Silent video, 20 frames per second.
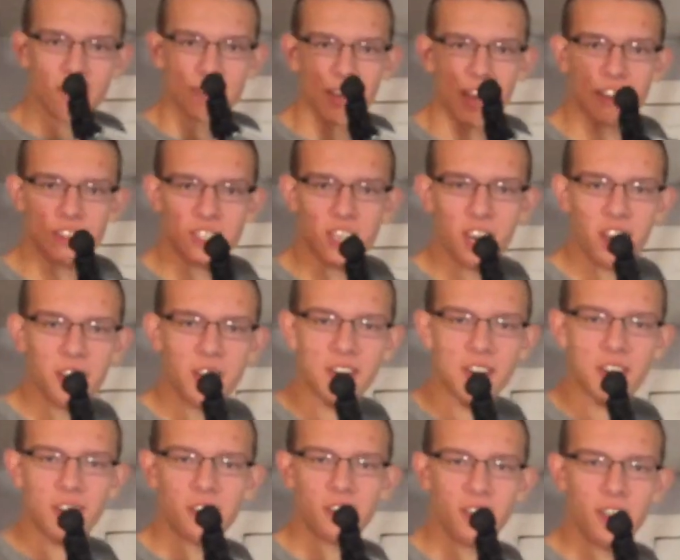Didn't you
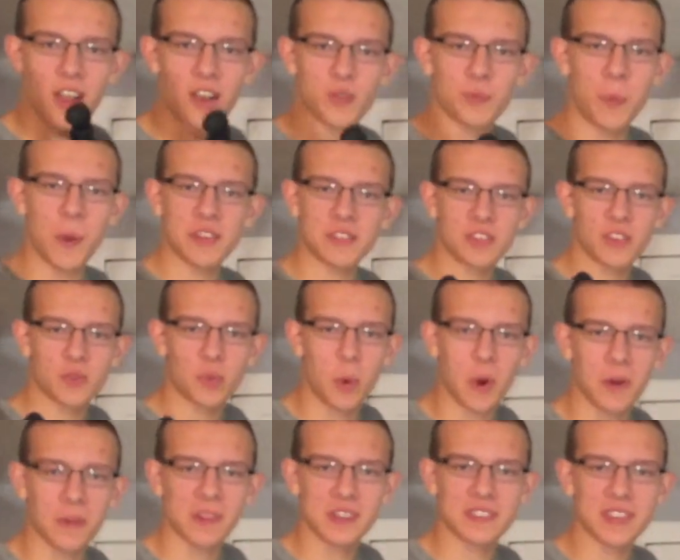hear? Ghostbusters
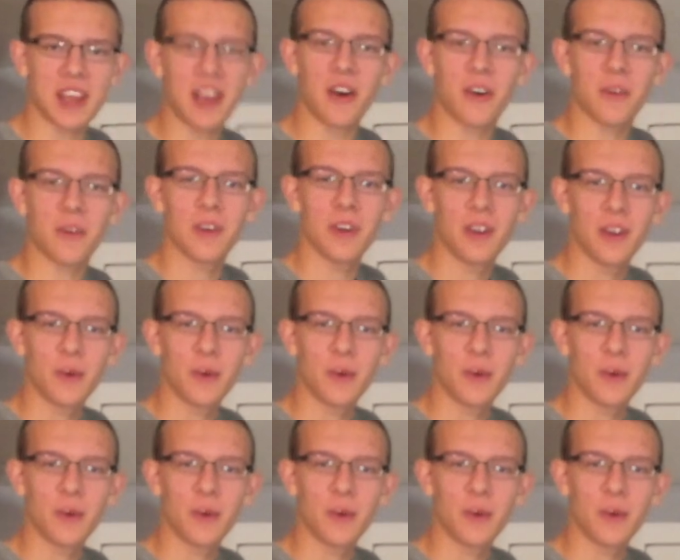World is out.